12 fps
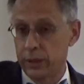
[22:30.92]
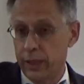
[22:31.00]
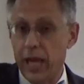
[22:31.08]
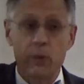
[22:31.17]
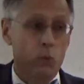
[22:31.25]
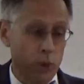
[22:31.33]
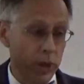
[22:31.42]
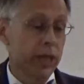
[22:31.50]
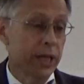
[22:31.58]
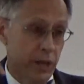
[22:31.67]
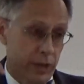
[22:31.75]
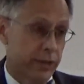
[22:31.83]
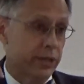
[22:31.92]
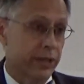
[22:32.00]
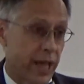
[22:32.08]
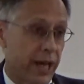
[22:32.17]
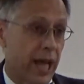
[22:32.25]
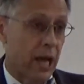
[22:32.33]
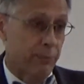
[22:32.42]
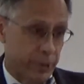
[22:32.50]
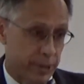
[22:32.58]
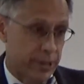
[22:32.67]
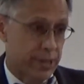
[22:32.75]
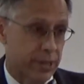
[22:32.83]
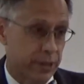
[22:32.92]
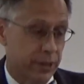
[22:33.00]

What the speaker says: And we're here until that happens.